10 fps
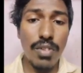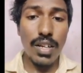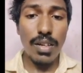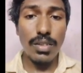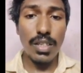
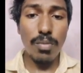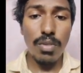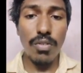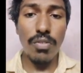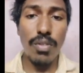For
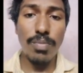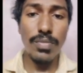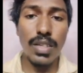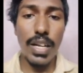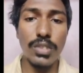example,
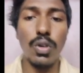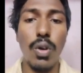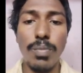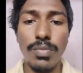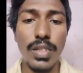let's
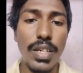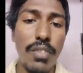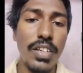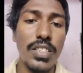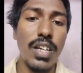go.
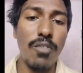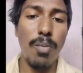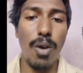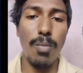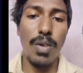Definition
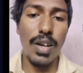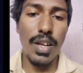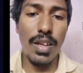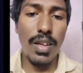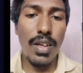of
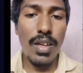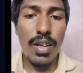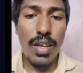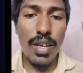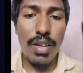probability.
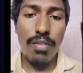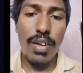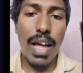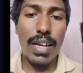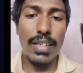
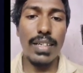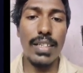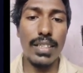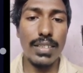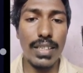We
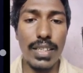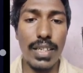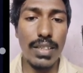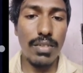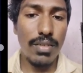already say
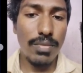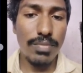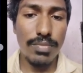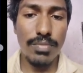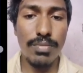that,
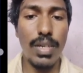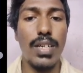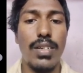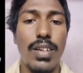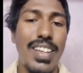
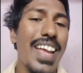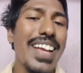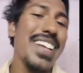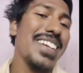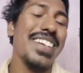but
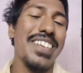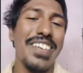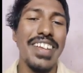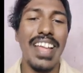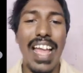
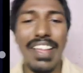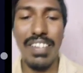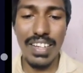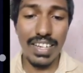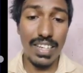again I
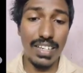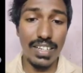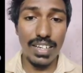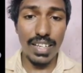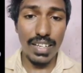will tell
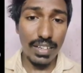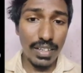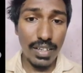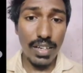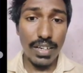in clear.
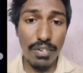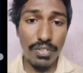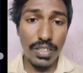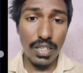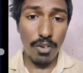
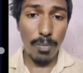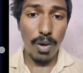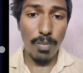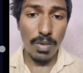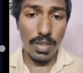Definition of
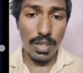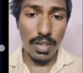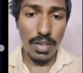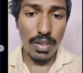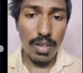probability.
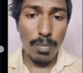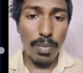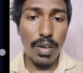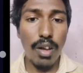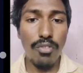
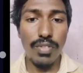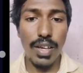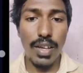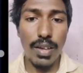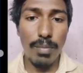P of
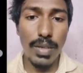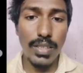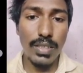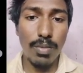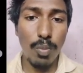A
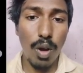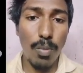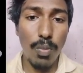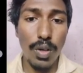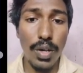means
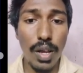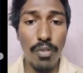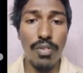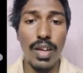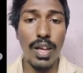probability
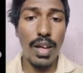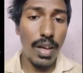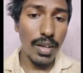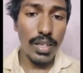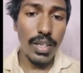of A.
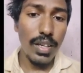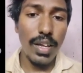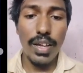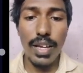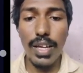
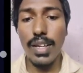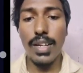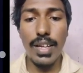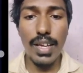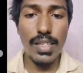
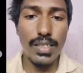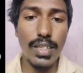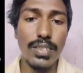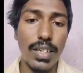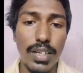Here A
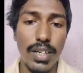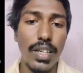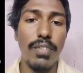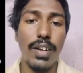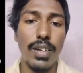is a
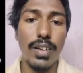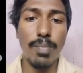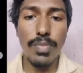certain event.